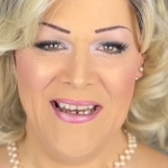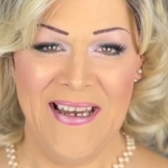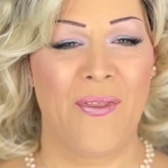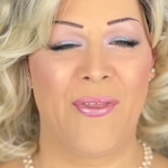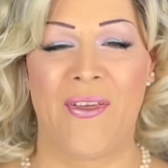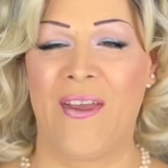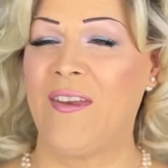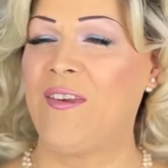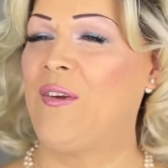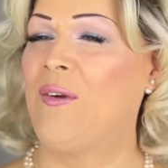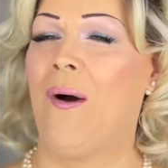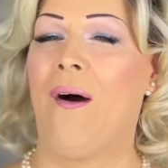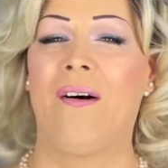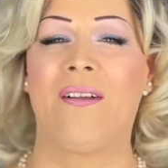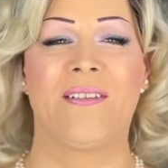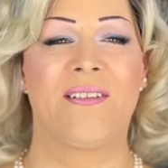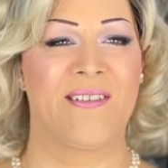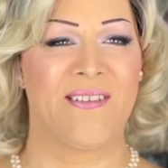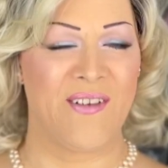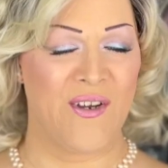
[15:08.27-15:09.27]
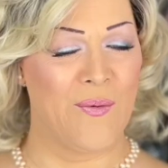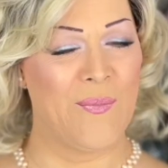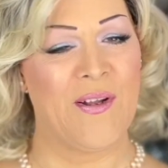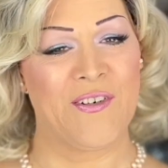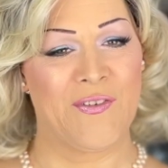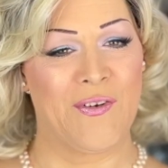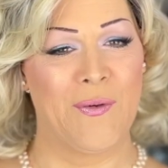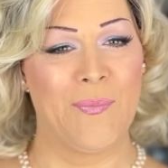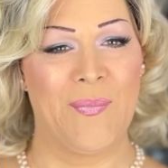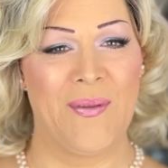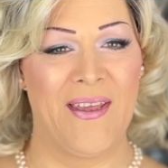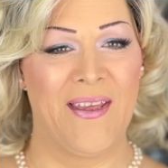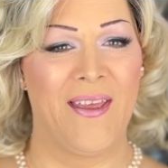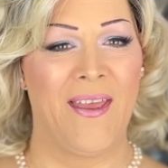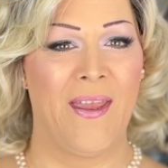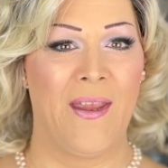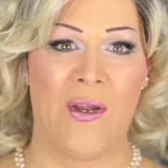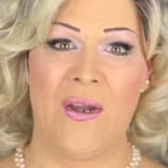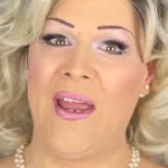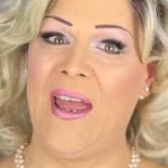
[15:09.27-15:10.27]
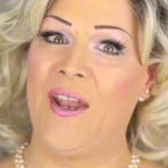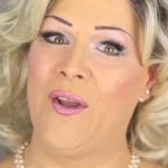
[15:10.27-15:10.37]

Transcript: Now, thank you all so much for being here